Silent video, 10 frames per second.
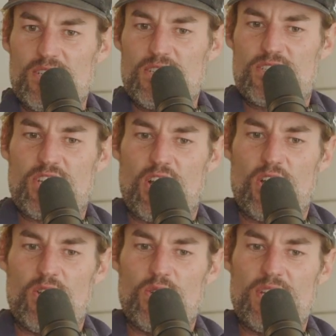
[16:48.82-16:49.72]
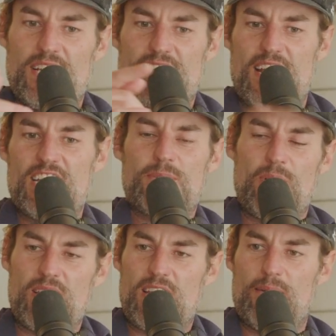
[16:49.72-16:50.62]
so his
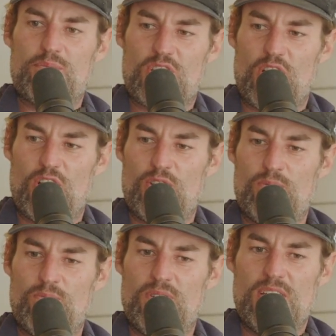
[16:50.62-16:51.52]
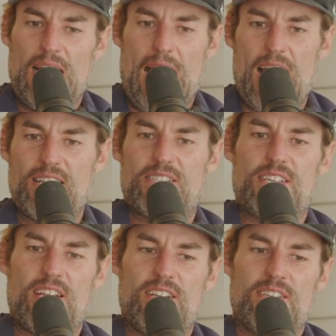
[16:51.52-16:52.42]
housemate comes home and
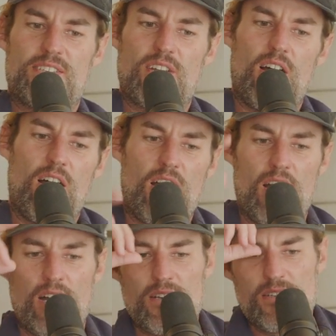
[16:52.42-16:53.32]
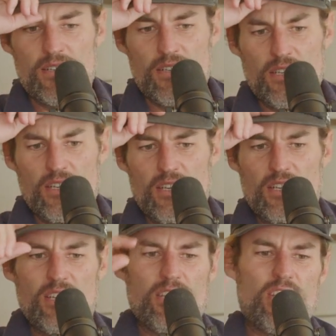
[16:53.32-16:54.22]
says, "Oh,
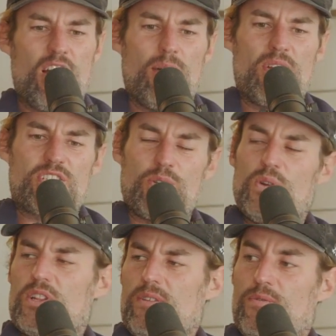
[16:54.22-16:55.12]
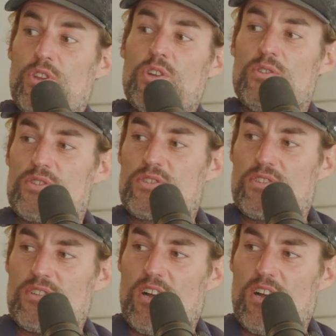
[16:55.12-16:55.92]
I'm actually really confused.